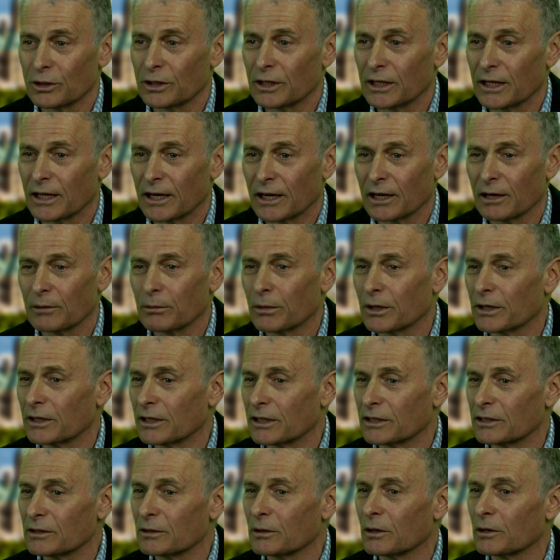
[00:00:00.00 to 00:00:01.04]
in the air, but
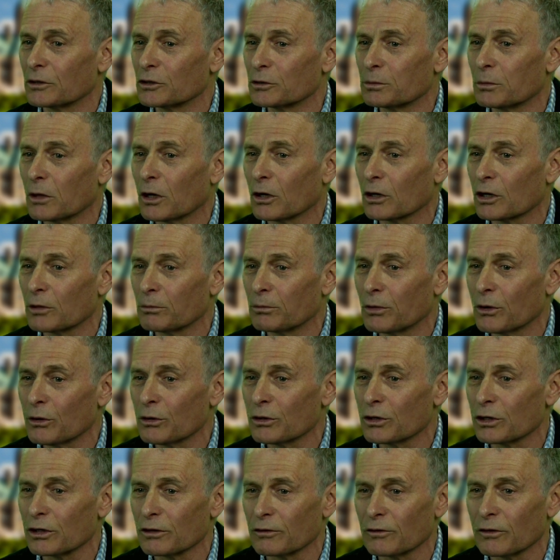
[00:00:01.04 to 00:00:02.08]
it's a small
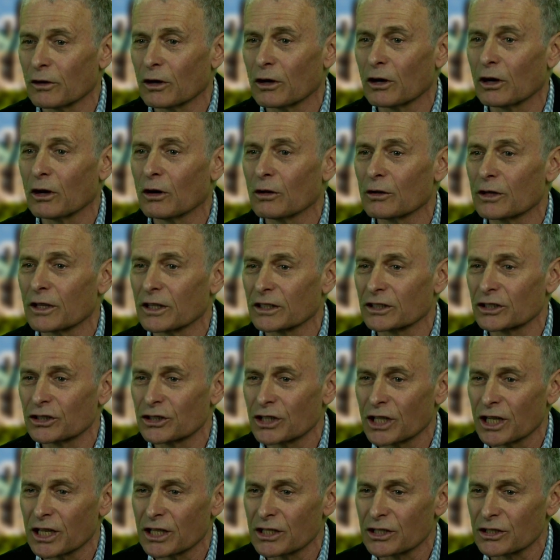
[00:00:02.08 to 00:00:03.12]
component of all the
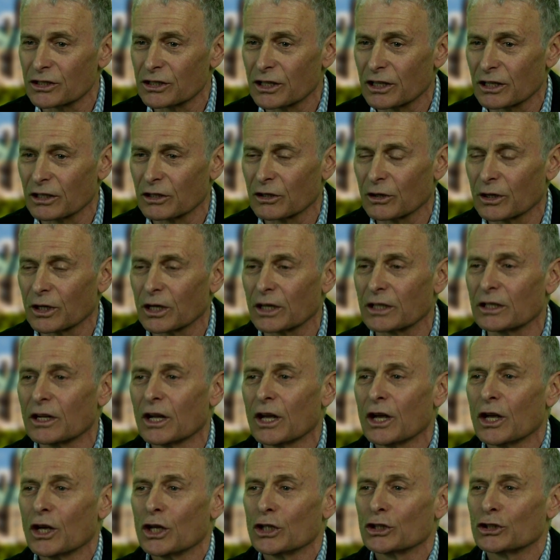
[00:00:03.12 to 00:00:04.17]
exchanges that are going on.
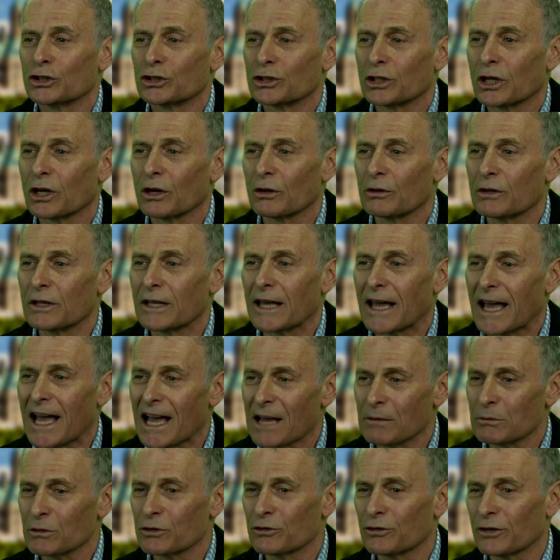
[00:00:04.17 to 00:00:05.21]
So the
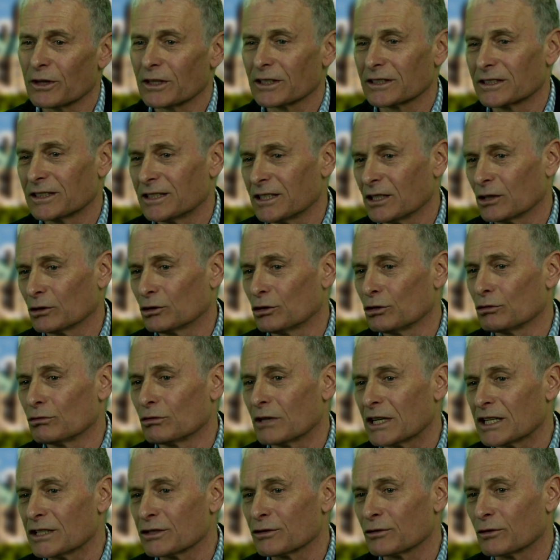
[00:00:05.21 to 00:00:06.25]
atmospheric CO2
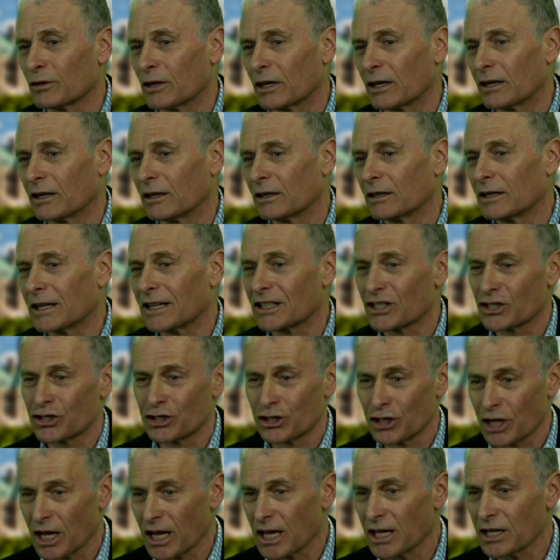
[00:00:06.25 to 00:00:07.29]
reservoir
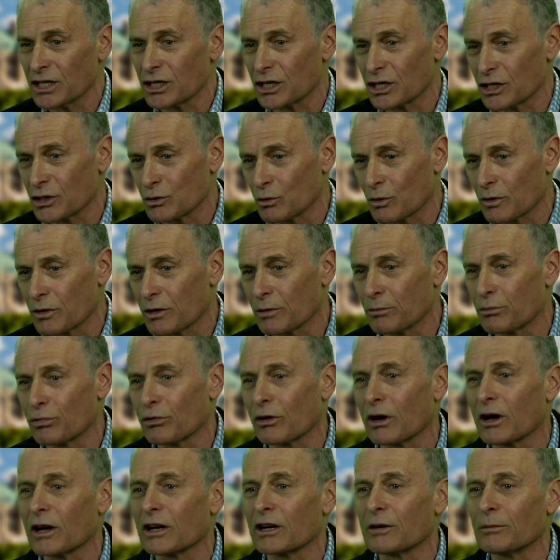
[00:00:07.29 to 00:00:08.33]
exchanges with the
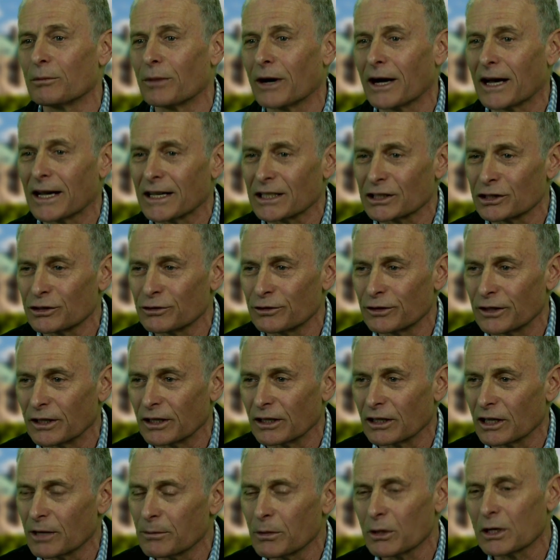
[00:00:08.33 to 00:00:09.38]
broader
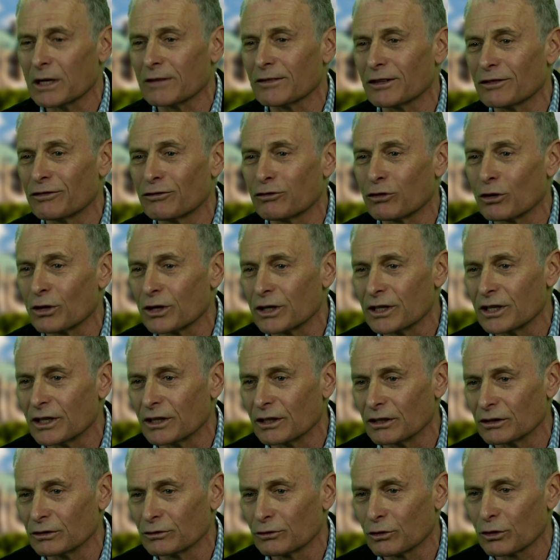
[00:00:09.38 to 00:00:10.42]
biosphere about every 4
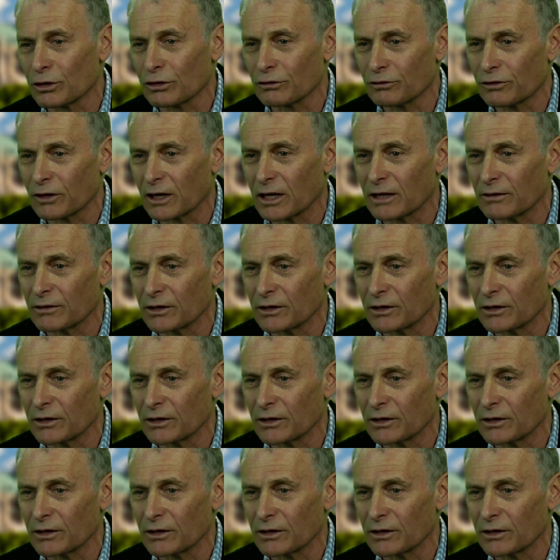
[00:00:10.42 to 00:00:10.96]
years, 4 to 5